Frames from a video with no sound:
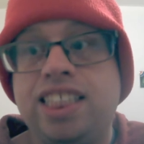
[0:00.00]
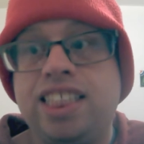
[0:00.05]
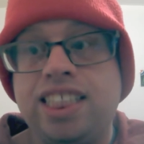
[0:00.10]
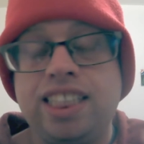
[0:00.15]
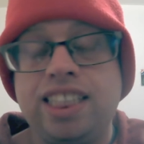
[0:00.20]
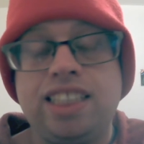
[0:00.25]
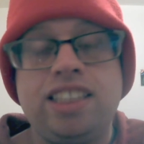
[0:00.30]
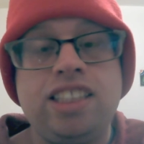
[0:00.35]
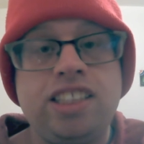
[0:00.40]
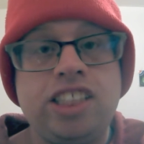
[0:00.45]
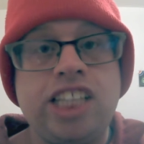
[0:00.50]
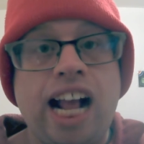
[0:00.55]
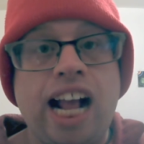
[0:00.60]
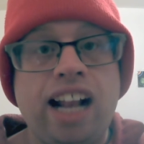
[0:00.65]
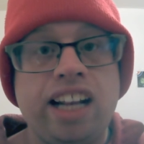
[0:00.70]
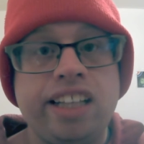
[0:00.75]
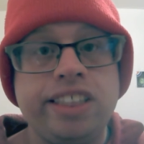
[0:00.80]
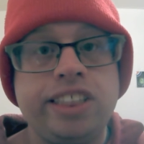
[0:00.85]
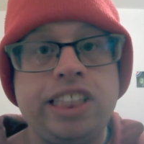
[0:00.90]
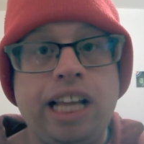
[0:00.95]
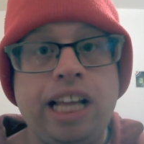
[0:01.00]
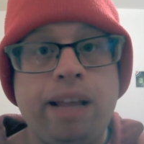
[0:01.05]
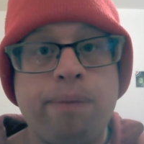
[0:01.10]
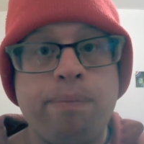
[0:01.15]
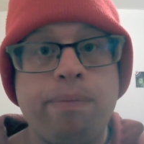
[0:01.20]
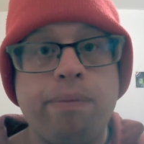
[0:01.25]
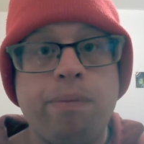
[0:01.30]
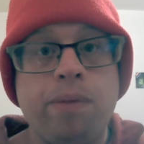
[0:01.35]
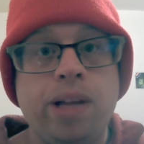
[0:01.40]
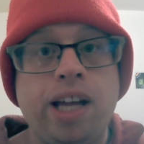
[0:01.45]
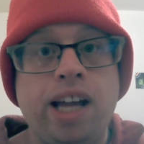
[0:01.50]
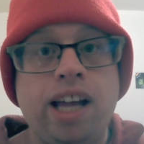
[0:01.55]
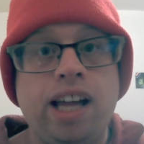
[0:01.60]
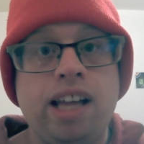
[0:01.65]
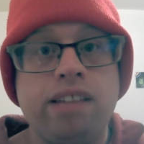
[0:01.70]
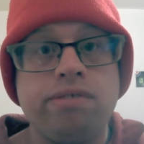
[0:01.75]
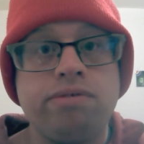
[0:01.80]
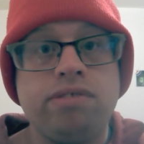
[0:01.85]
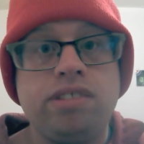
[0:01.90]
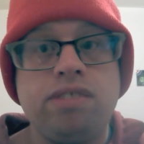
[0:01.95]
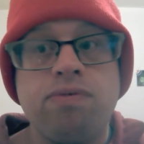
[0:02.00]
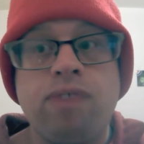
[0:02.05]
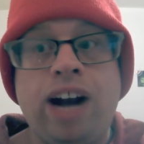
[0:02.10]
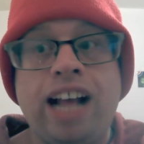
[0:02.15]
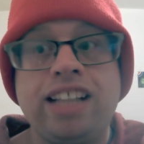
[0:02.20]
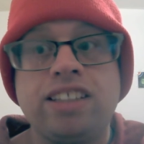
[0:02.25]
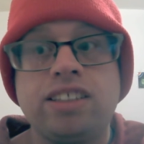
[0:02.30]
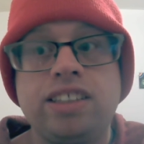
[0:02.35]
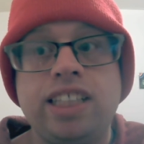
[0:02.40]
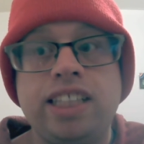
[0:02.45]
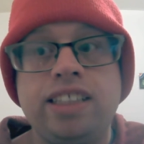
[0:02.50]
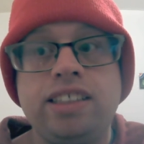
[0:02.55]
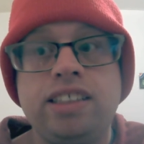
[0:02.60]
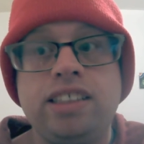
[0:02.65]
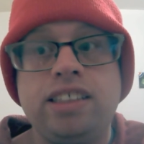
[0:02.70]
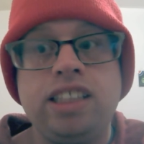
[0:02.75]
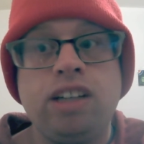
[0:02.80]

to challenge him rather than,